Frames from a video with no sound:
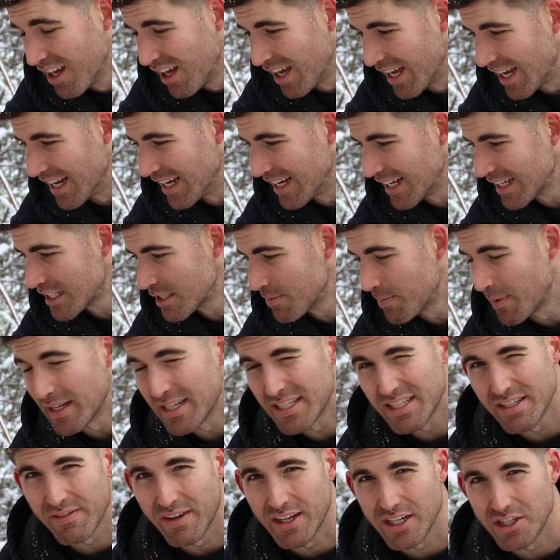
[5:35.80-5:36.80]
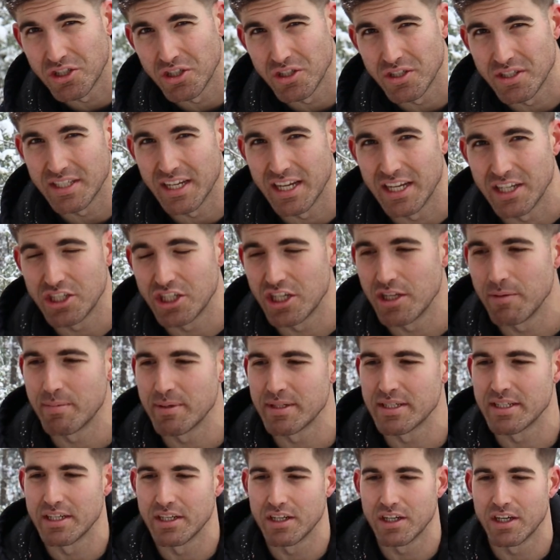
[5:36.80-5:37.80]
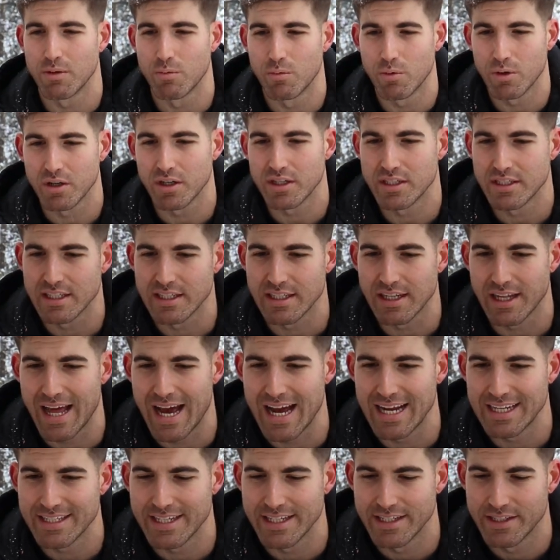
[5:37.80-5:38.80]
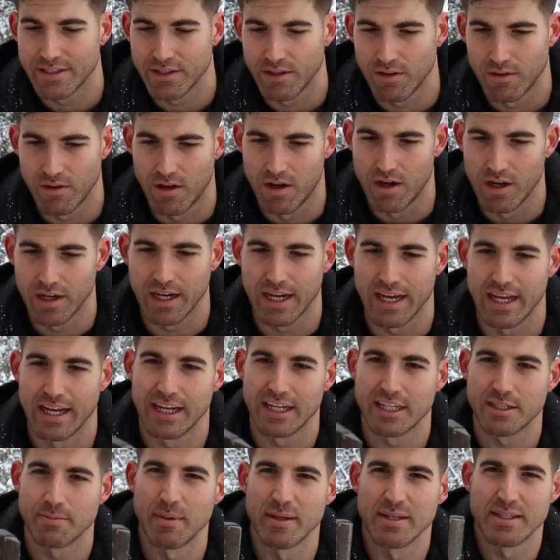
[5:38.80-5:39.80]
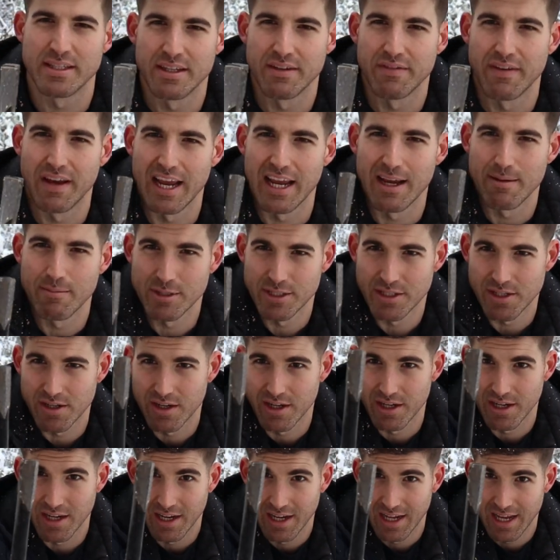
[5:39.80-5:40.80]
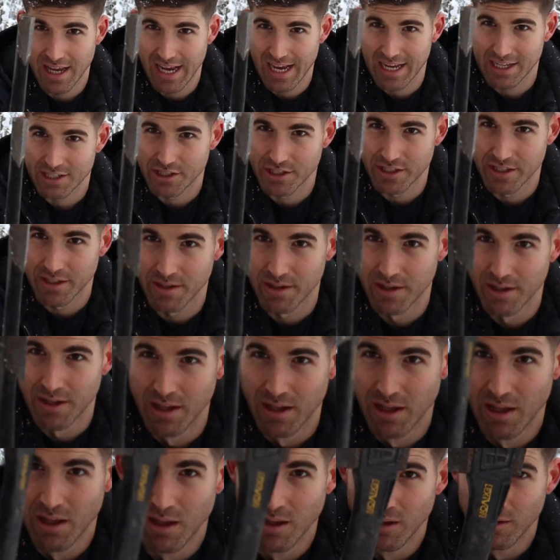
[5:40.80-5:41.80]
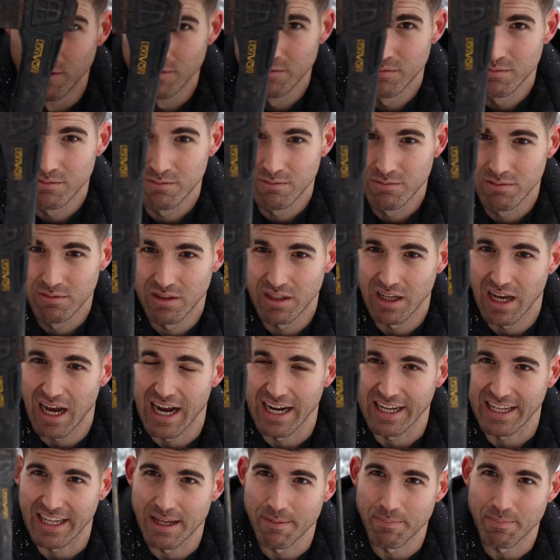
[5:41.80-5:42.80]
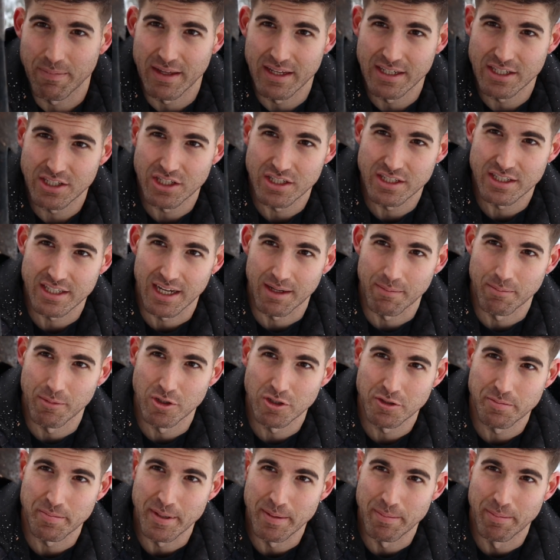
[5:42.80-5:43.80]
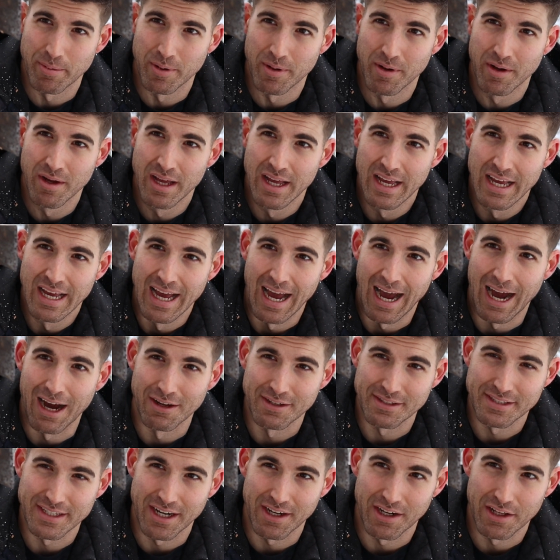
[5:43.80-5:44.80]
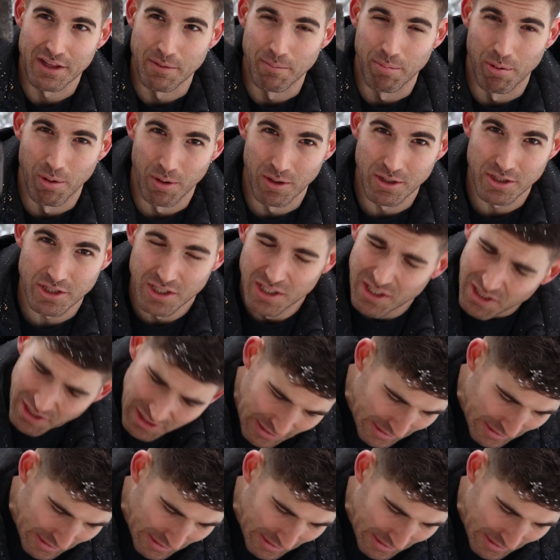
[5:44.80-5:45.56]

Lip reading: inexpensive, I should say, cheap isn't a good word because it's lasted so long, inexpensive Amazon hatchet. I keep this, just like most people, outside on the porch